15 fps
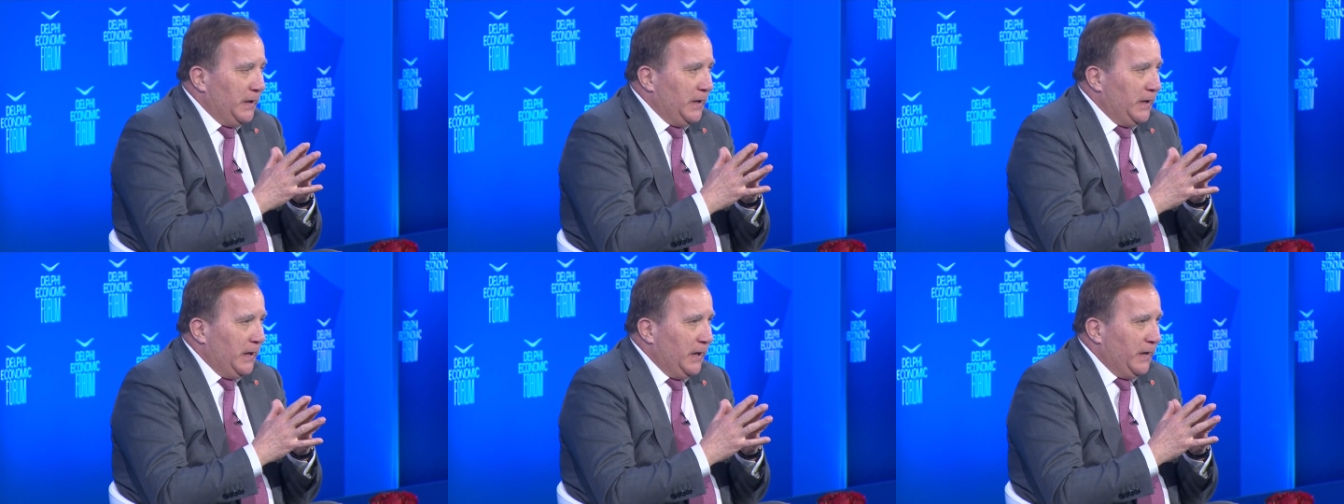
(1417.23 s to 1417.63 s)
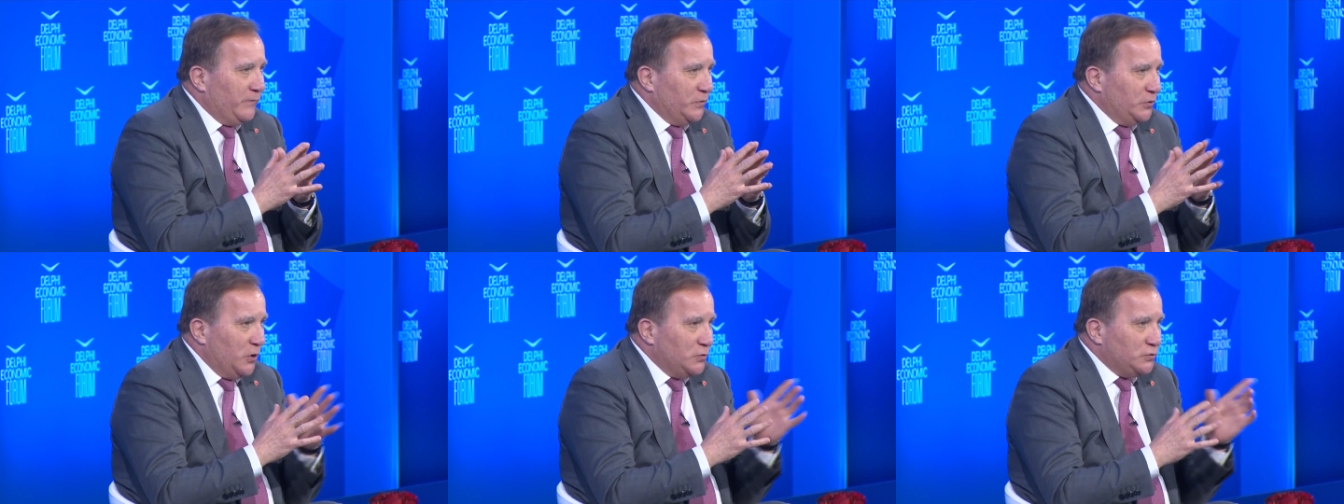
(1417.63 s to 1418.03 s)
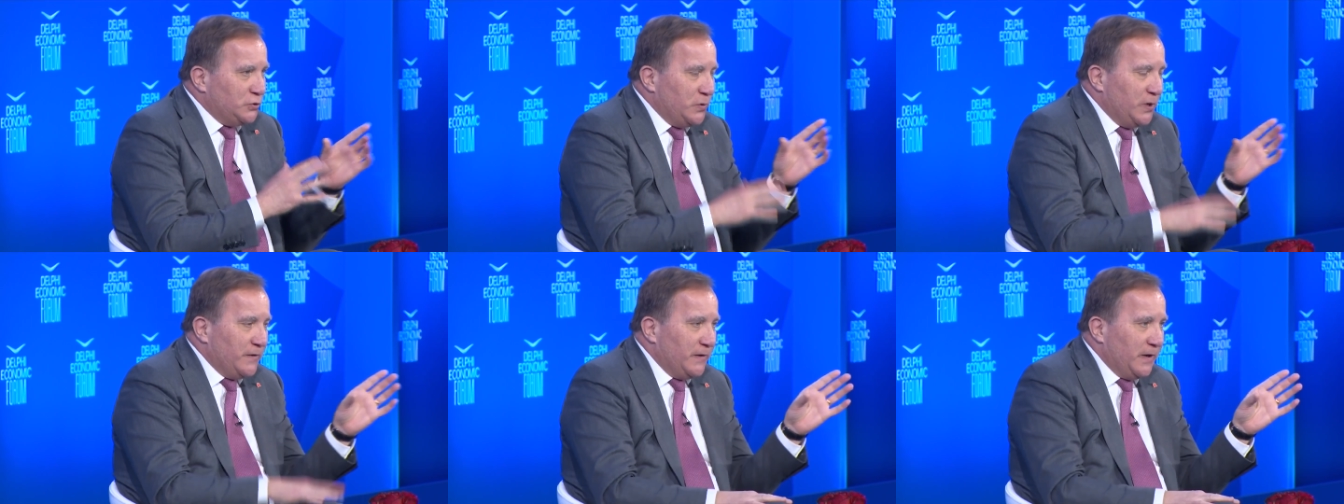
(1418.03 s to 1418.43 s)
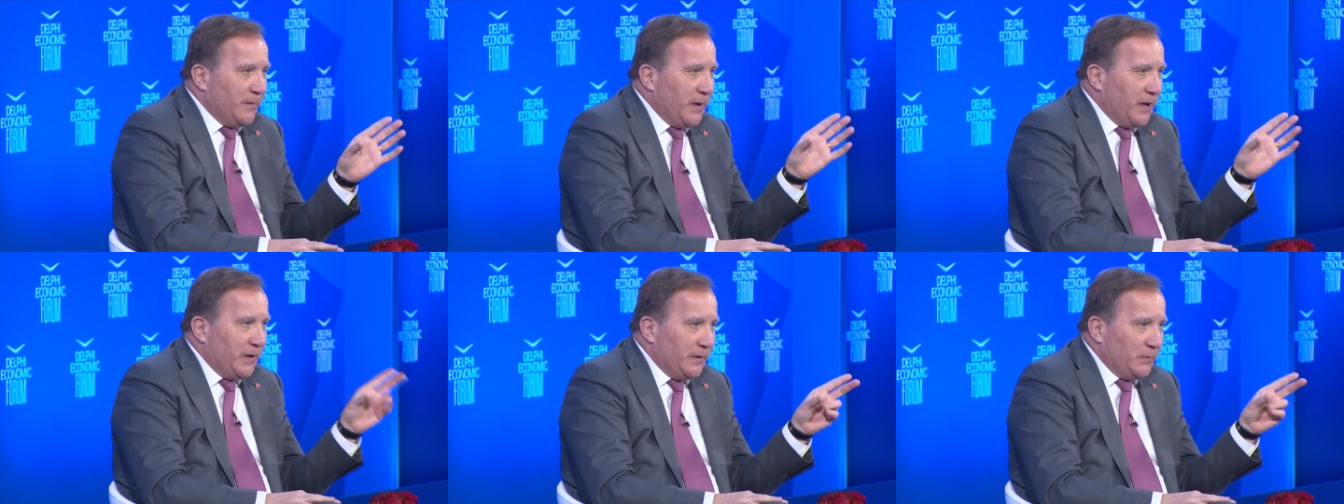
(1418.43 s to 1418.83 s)
if we don't do anything
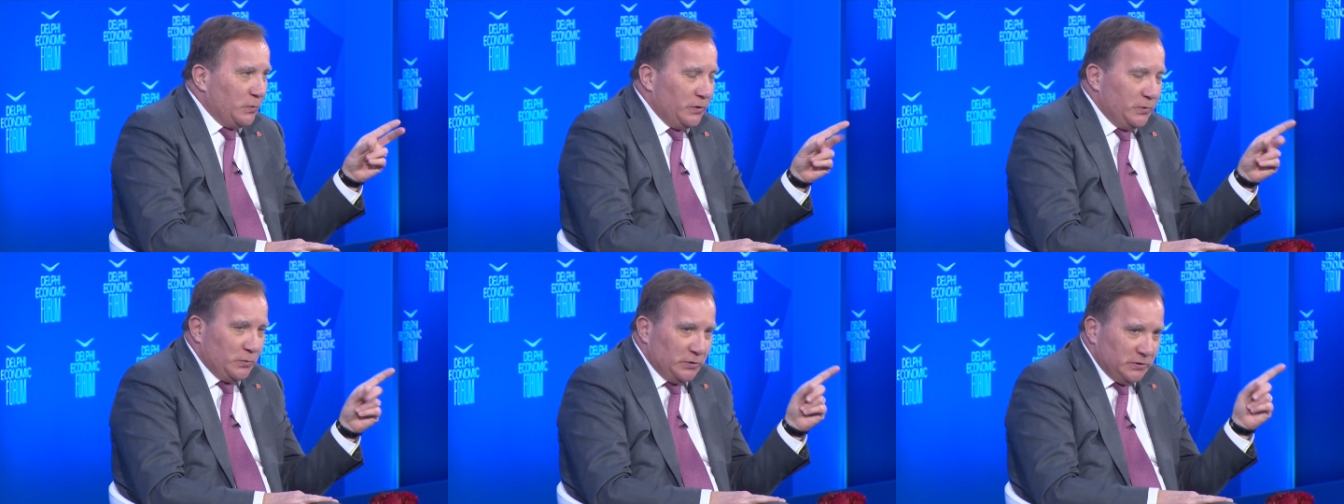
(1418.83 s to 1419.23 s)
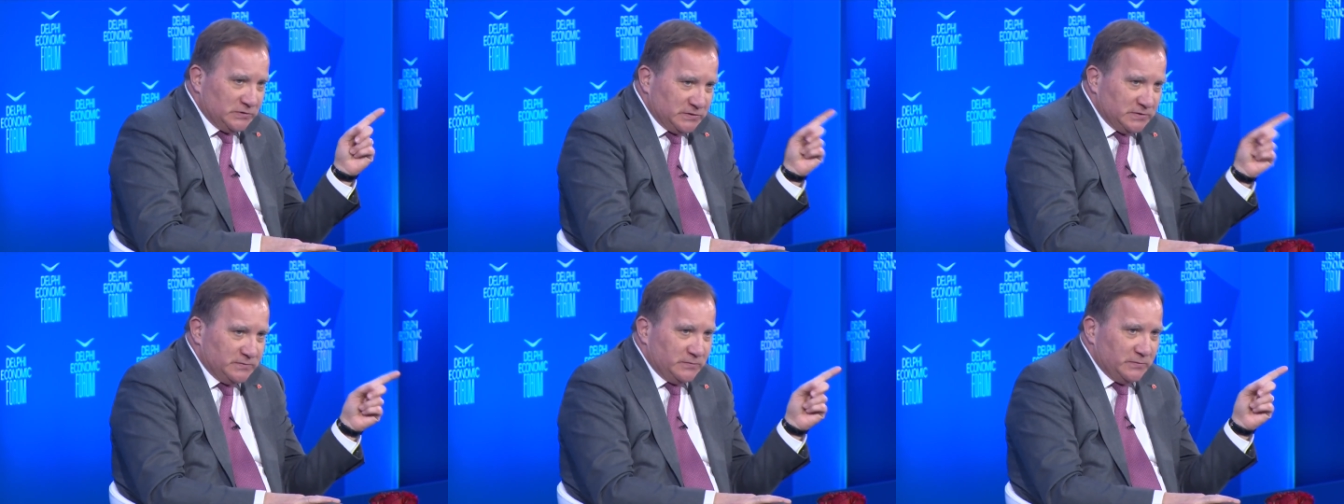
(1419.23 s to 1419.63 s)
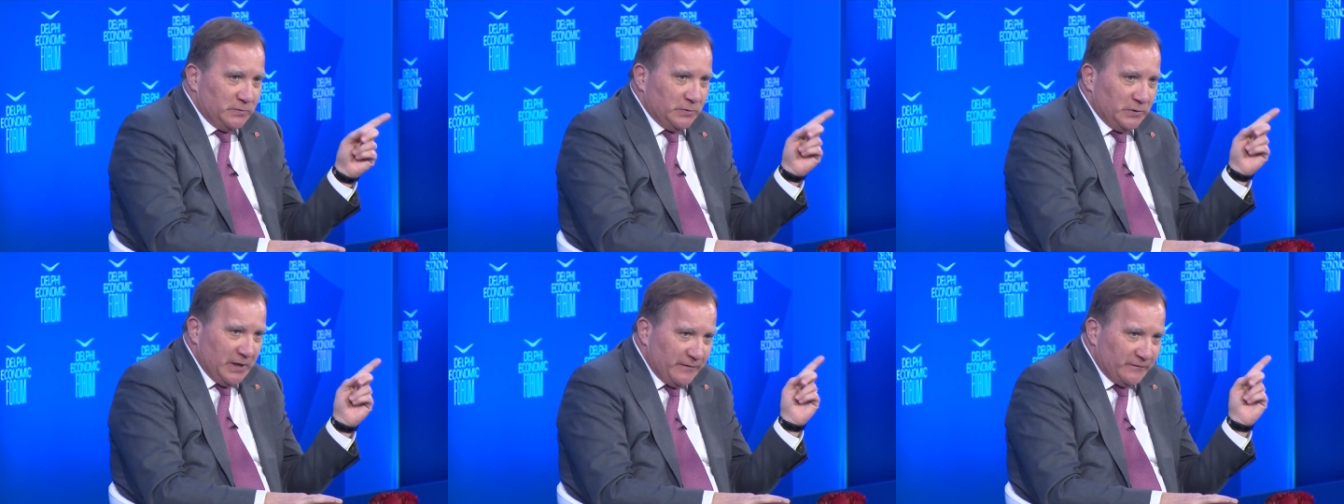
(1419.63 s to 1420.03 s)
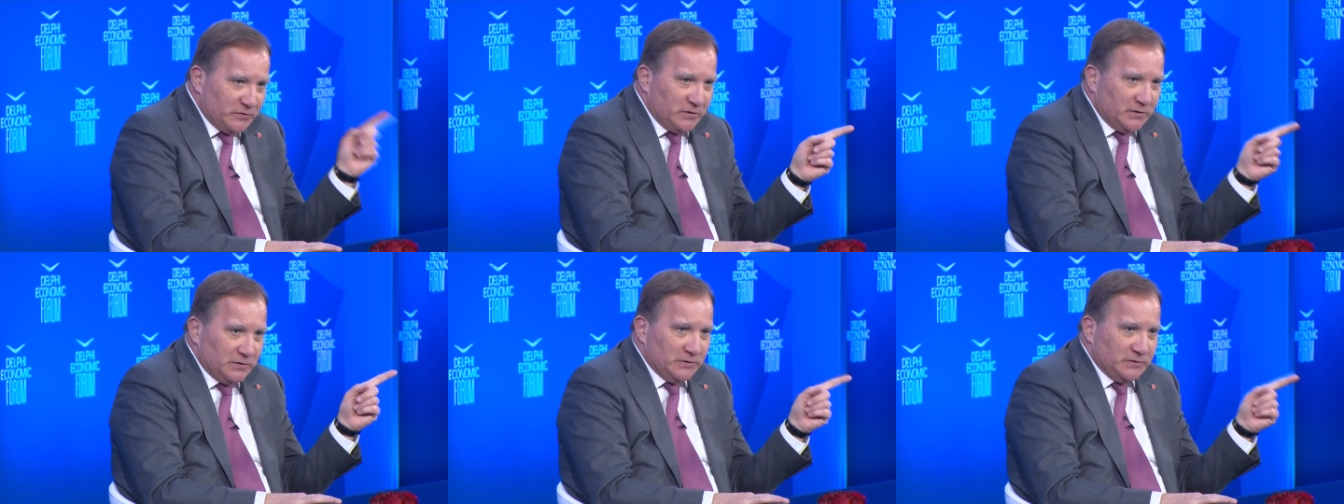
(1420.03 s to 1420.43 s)
about it, we'll have
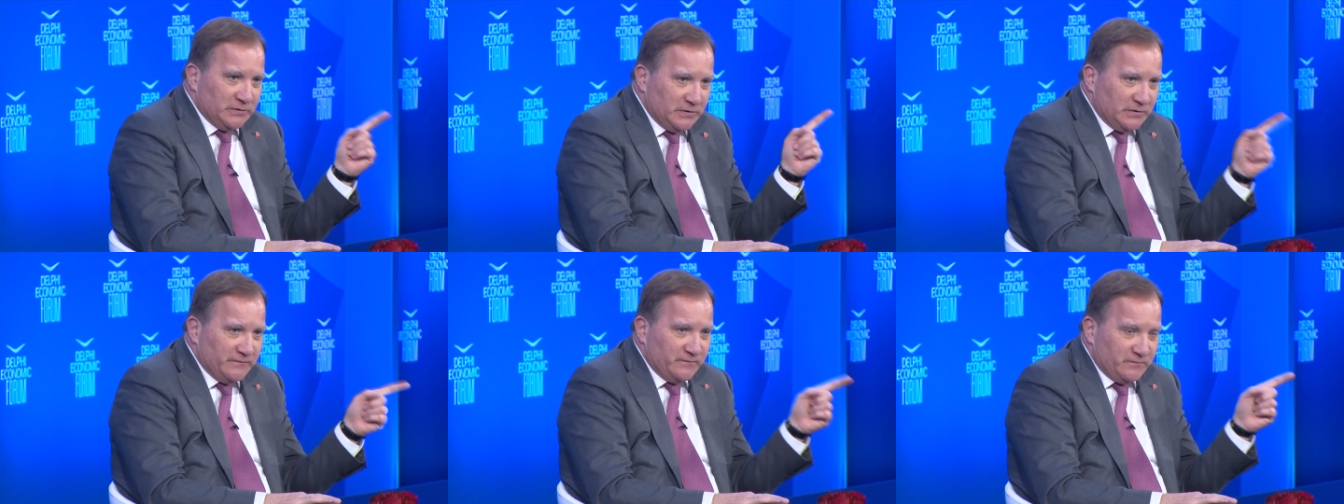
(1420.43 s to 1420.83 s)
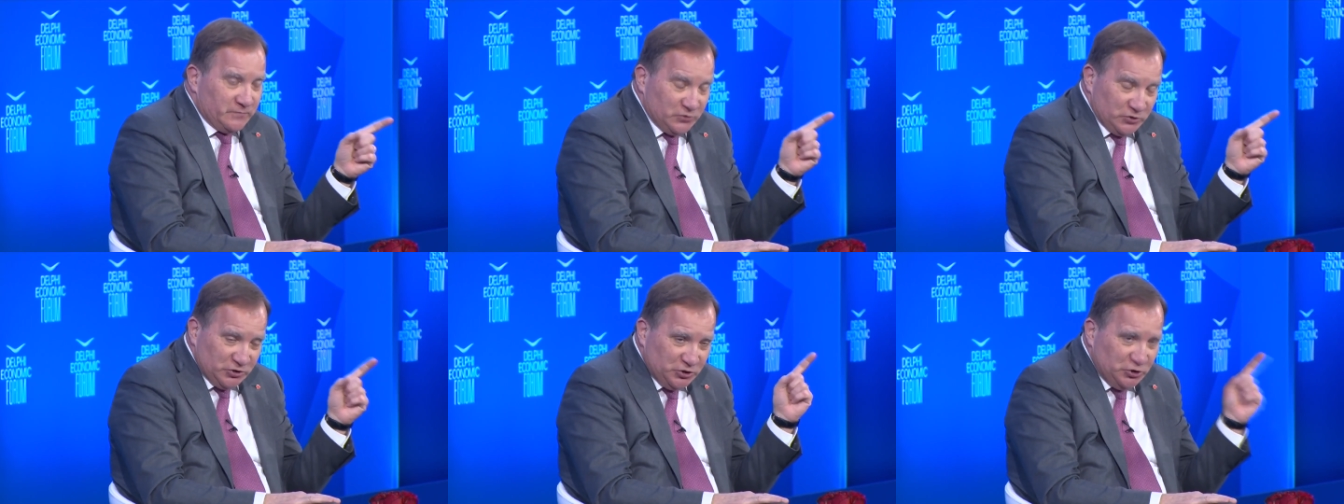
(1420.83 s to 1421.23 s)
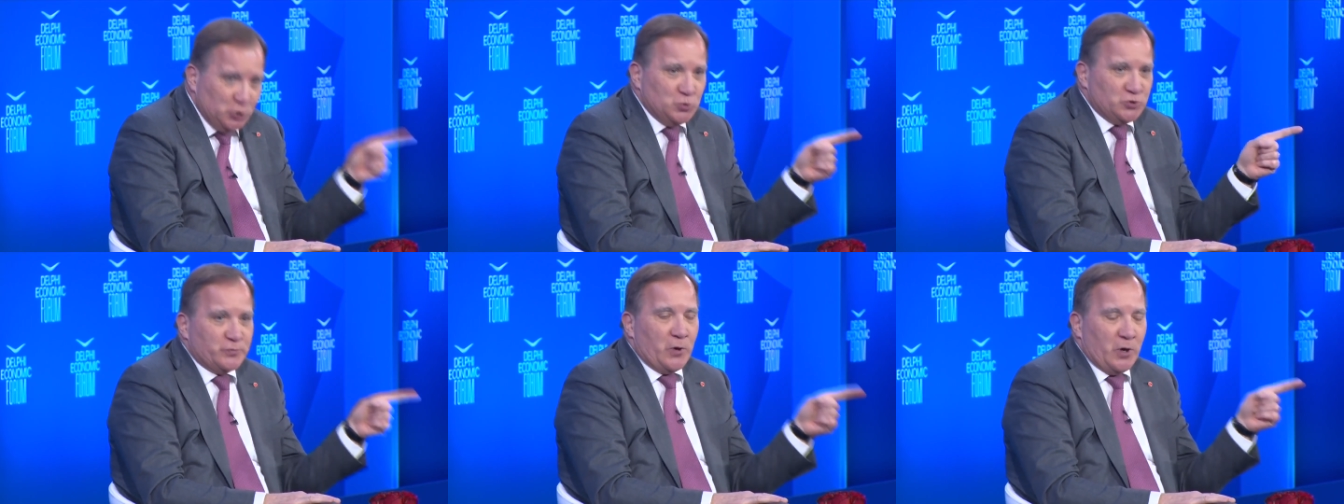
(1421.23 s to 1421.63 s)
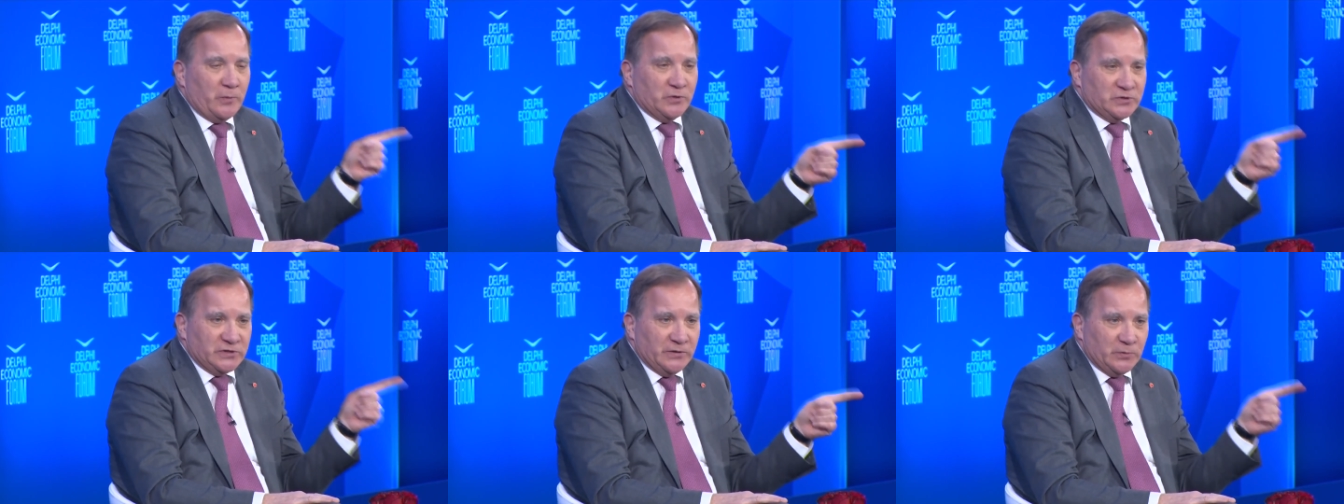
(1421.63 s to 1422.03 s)
huge
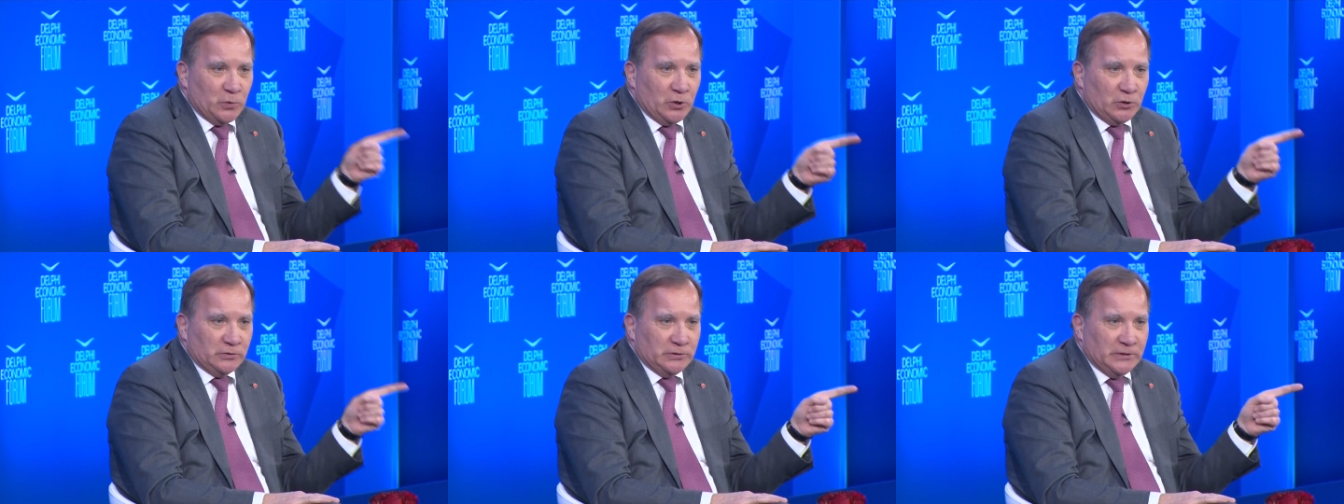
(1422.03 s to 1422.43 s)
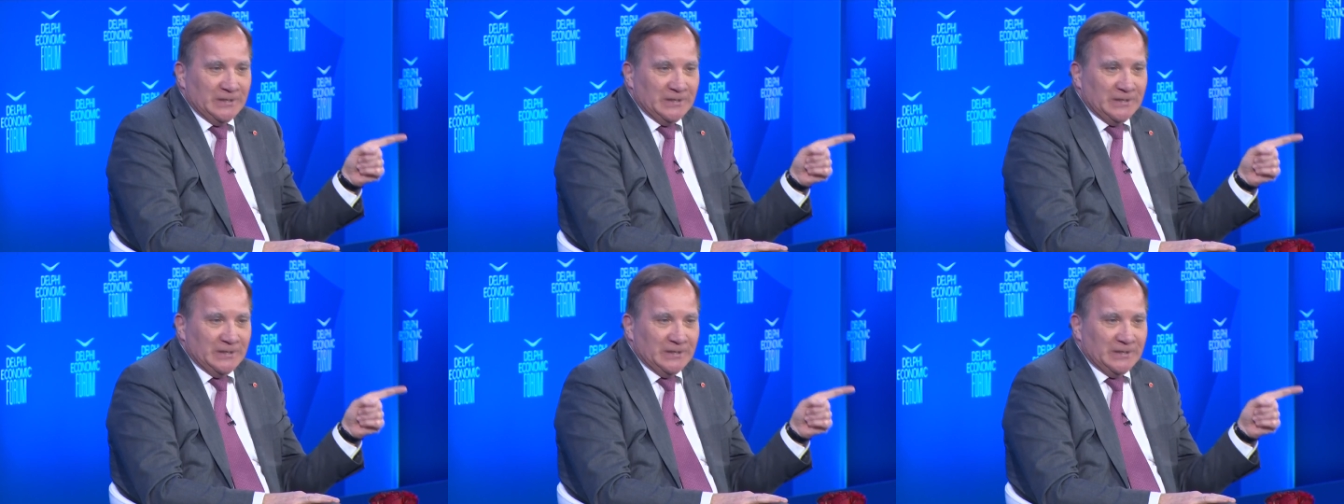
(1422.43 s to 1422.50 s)
problems in the world.